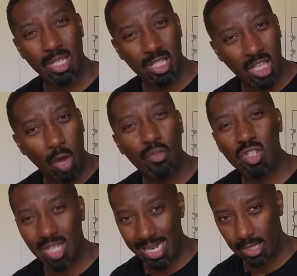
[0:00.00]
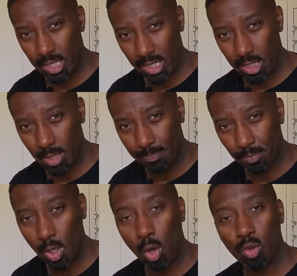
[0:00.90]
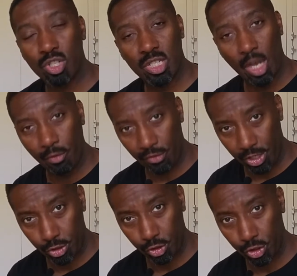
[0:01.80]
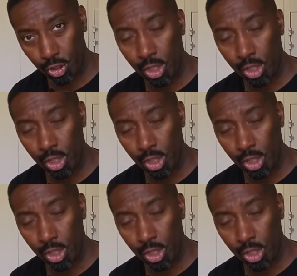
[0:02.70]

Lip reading: self-centered or selfish.